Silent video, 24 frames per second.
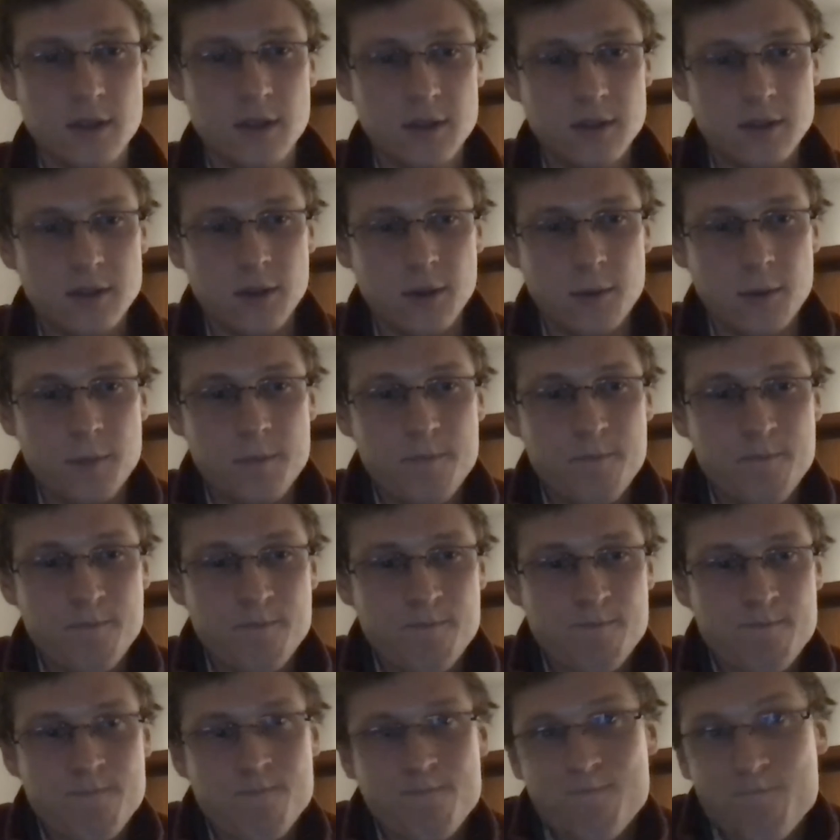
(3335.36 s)
So
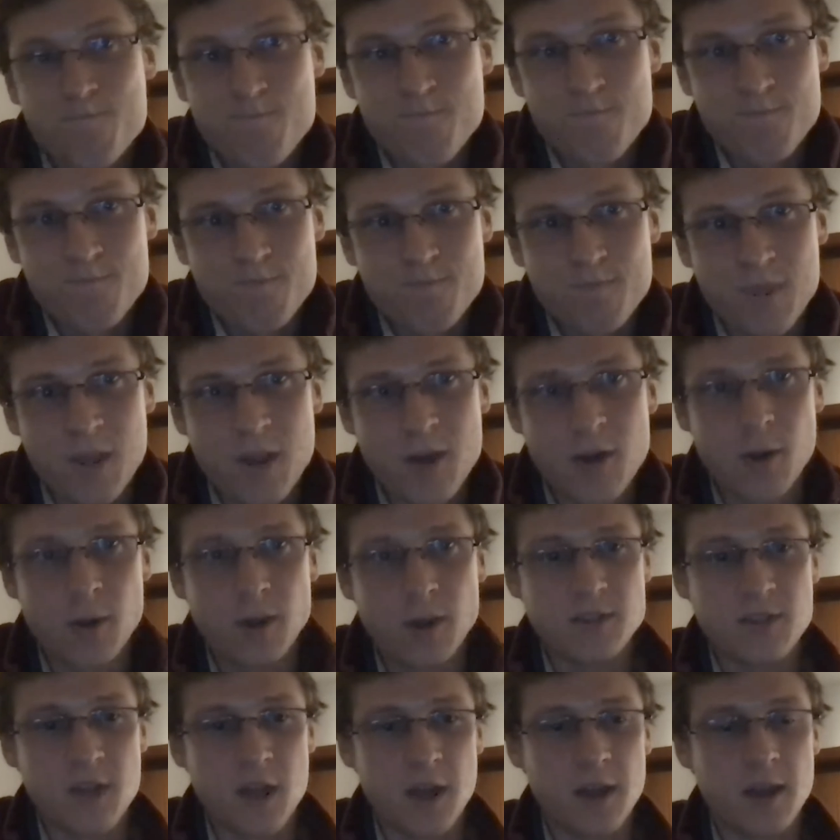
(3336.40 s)
I don't know,
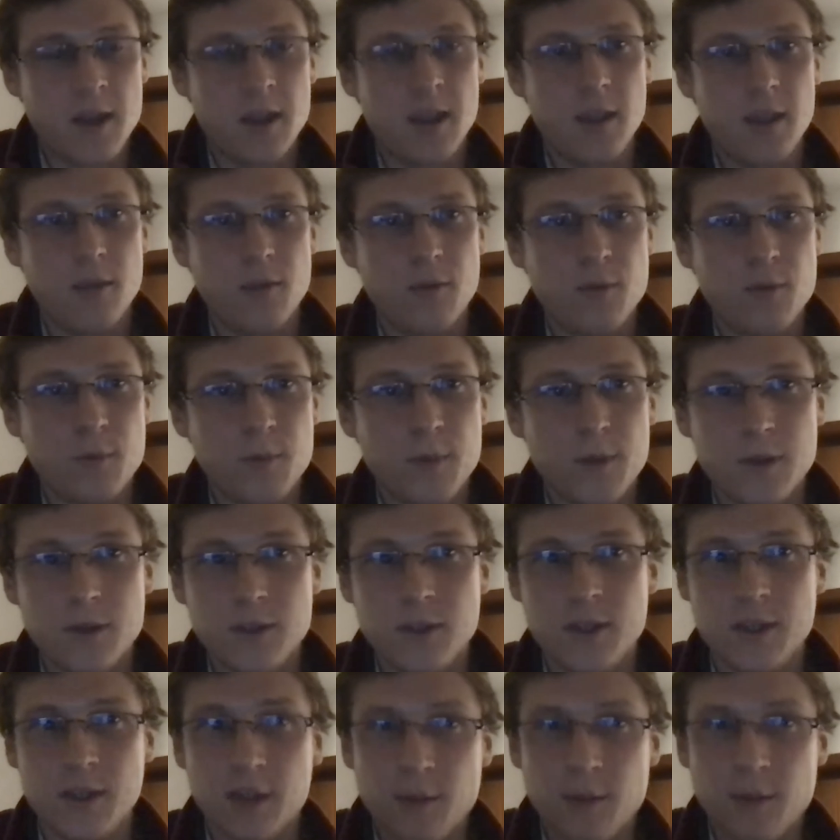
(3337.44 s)
it's not going to get you through
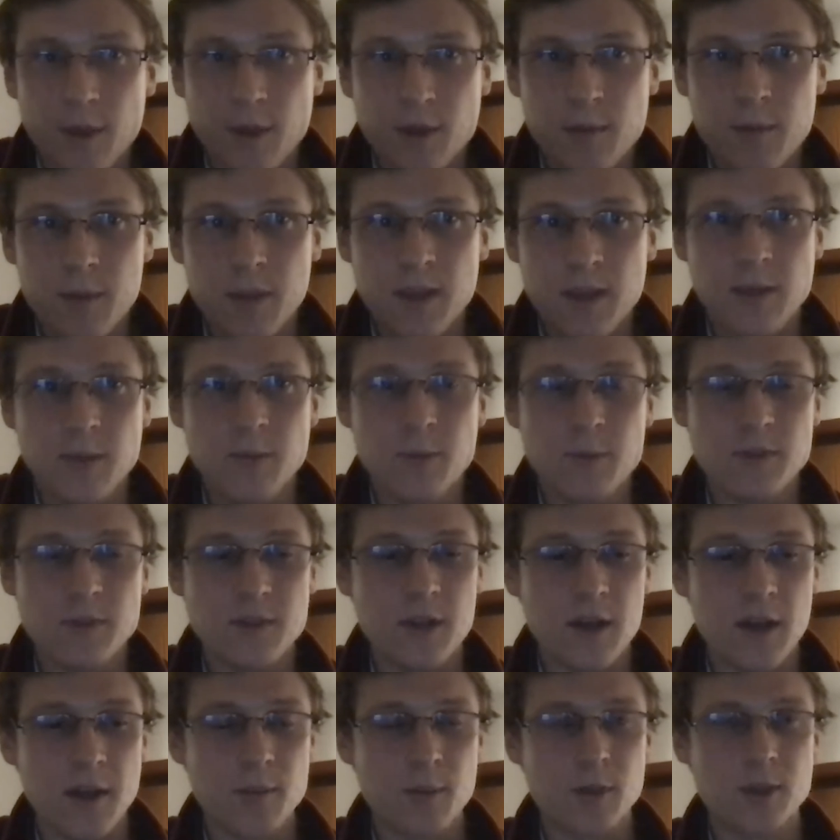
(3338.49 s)
PhD. Like my committee was
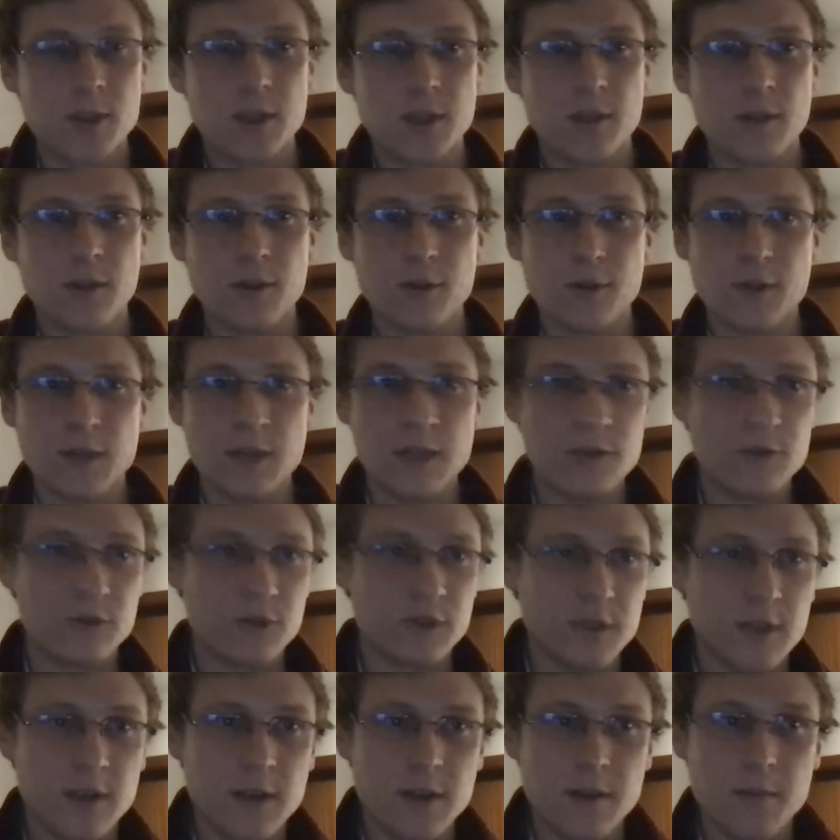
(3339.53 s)
not particularly
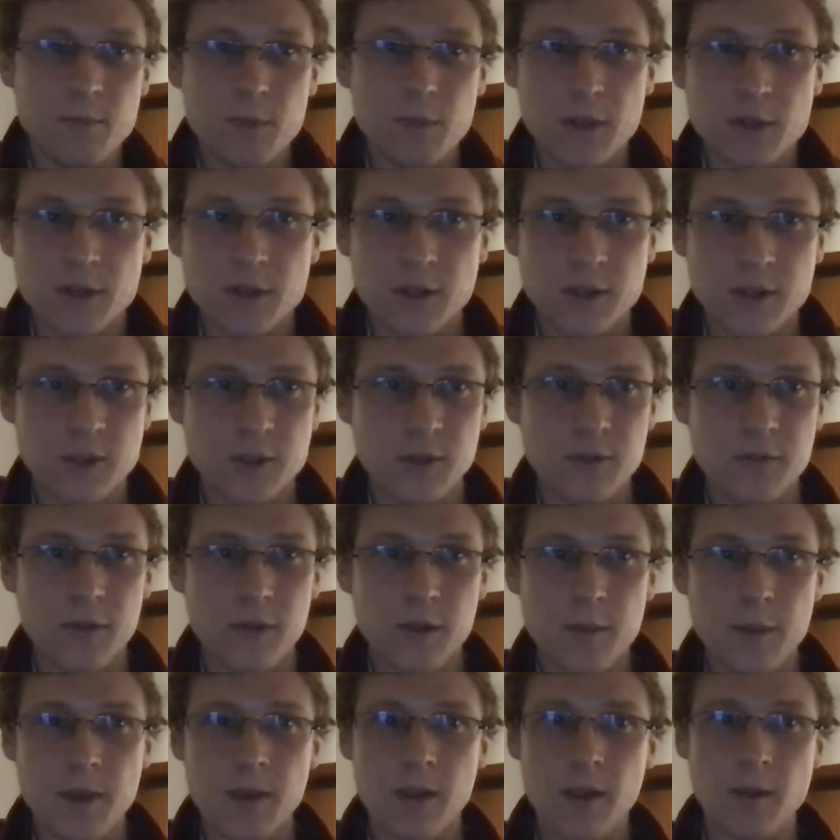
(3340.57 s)
interested in ontology
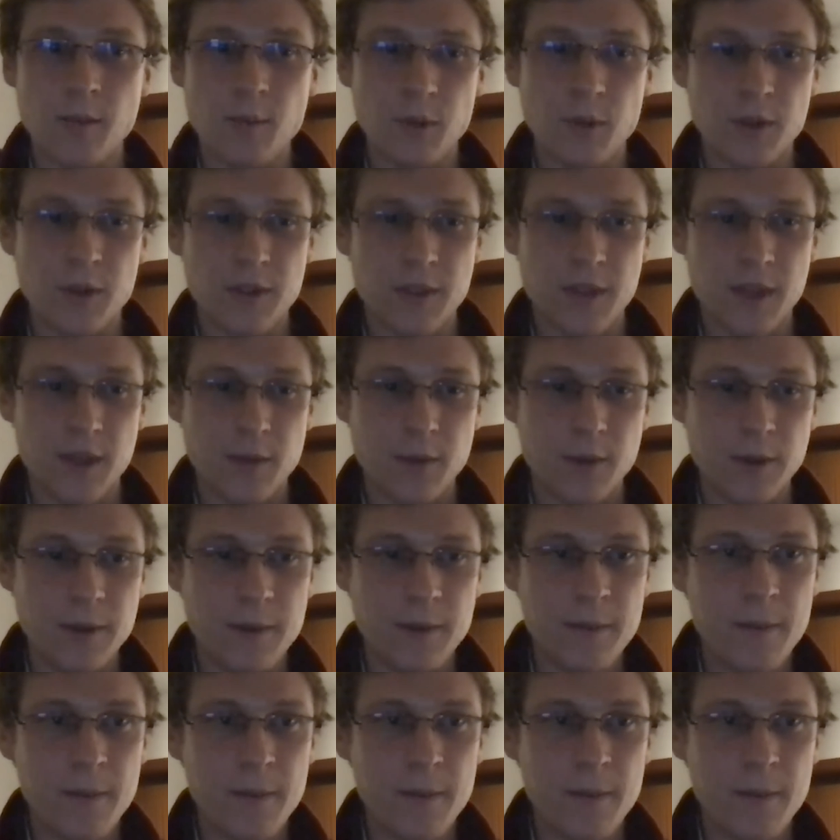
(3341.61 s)
development. I'll put it that way.